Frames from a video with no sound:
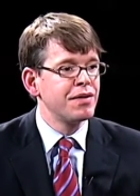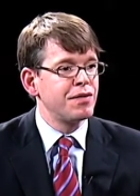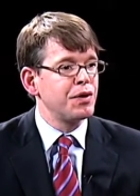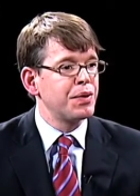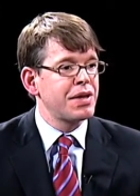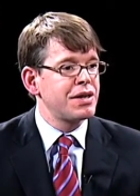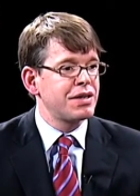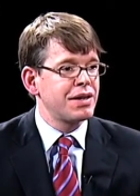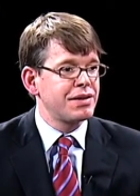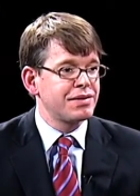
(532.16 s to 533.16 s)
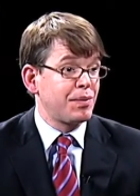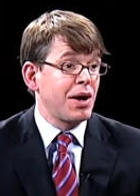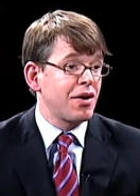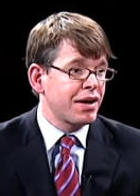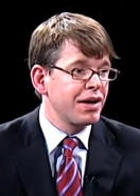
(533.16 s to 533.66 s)
filled with tension as
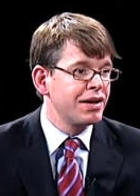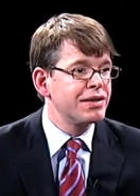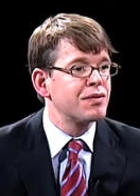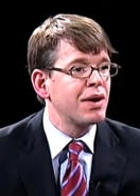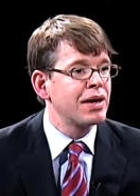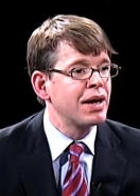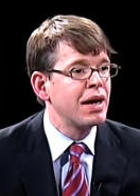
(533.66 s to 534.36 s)
America is, right?